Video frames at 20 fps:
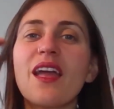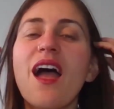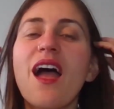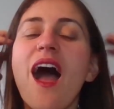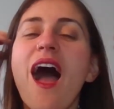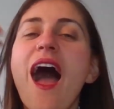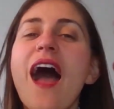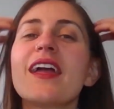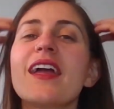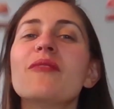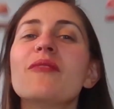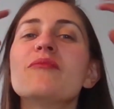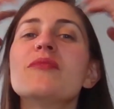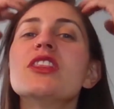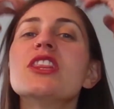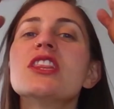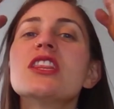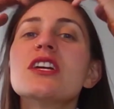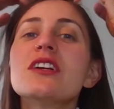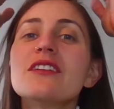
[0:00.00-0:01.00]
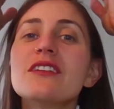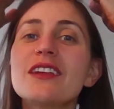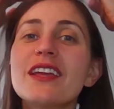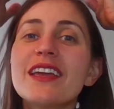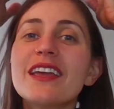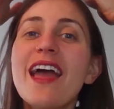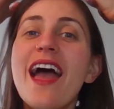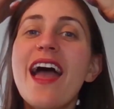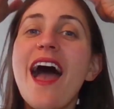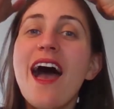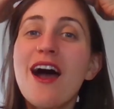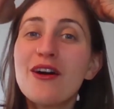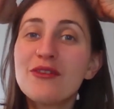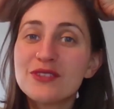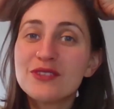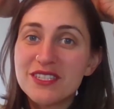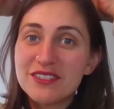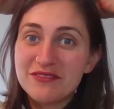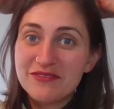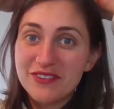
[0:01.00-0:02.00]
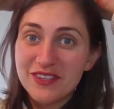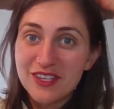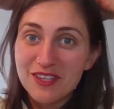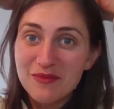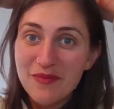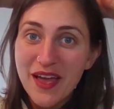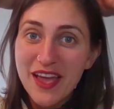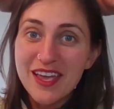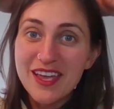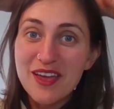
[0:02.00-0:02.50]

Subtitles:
I am learning how to feel my